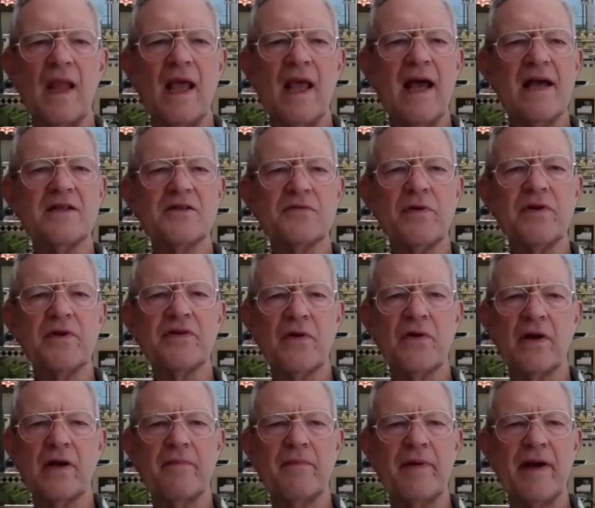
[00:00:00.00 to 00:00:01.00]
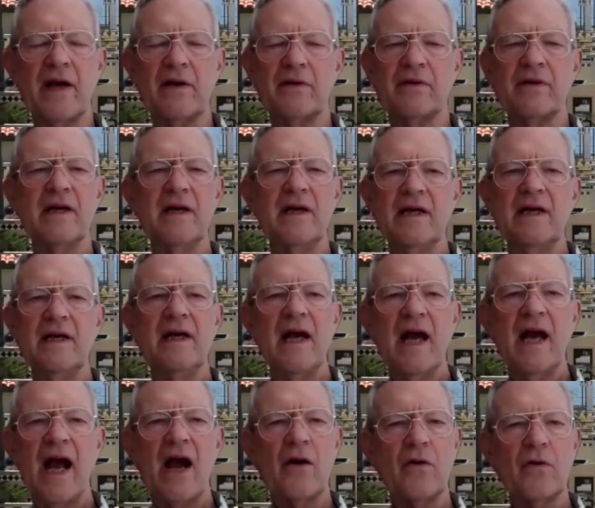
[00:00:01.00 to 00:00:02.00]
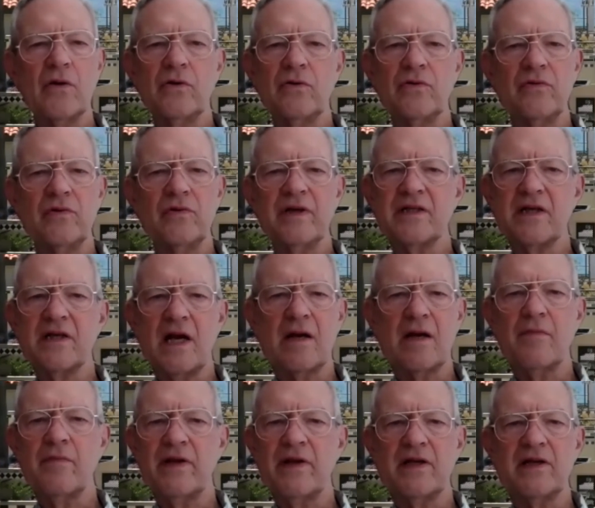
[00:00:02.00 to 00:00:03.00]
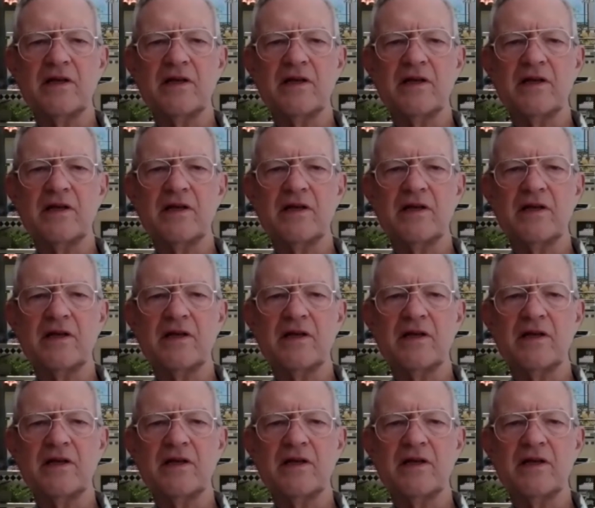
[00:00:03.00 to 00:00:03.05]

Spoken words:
As we thought about our own retirement